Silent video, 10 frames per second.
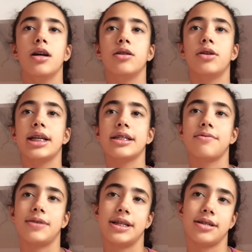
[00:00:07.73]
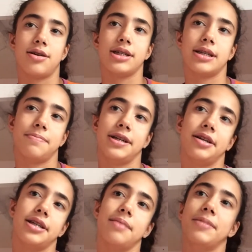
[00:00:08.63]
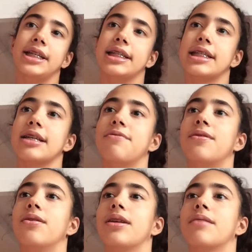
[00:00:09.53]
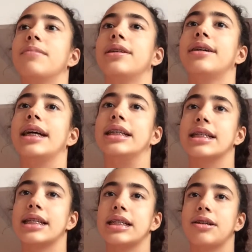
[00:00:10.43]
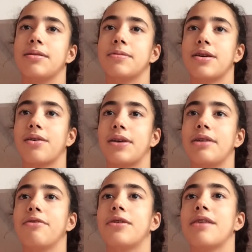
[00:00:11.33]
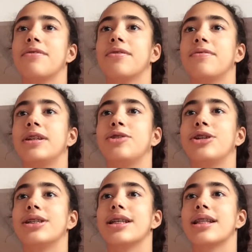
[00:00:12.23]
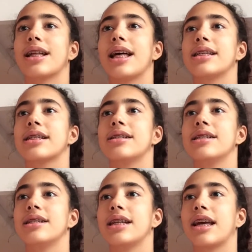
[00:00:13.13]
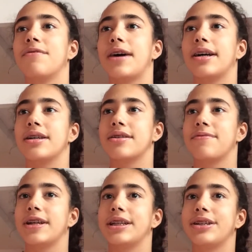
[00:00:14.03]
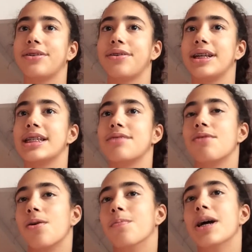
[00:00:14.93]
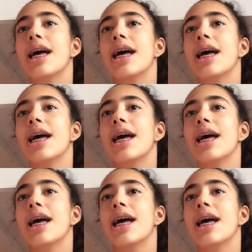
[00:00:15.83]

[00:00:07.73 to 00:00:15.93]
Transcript: Known as the Renaissance, the period immediately following the Middle Ages in Europe saw a great revival of interest in the classical learning and values of ancient Greece and Rome.